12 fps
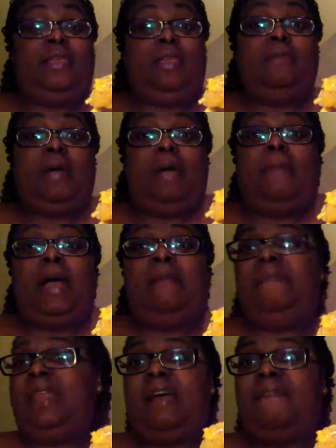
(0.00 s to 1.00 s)
in my
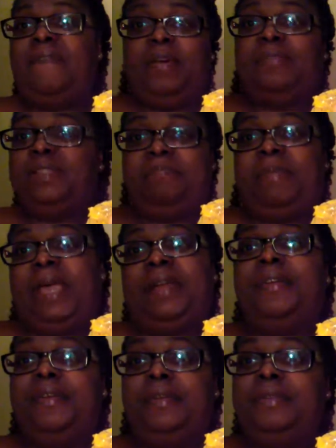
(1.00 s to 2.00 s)
mind that I felt was
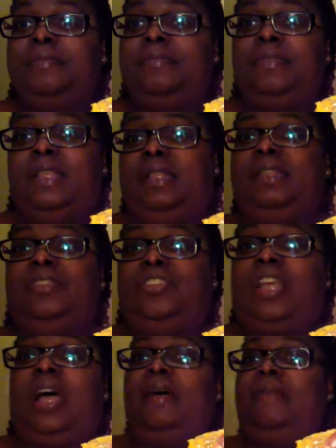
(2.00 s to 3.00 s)
better than this
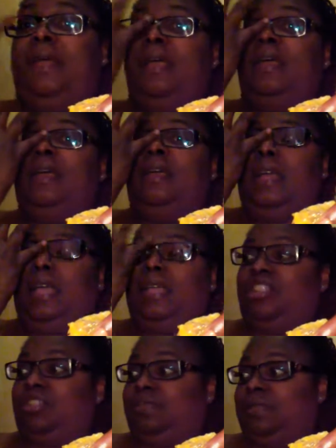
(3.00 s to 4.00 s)
job.
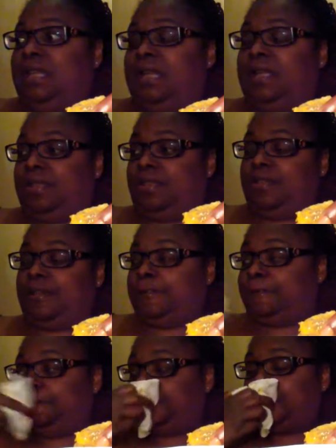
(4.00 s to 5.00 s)
And she was like, you
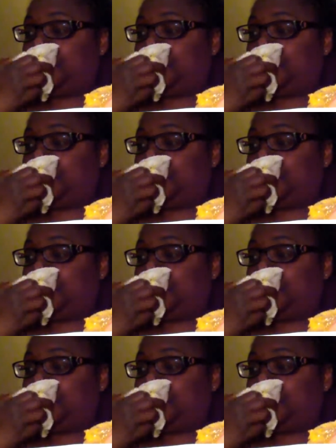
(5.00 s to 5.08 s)
know,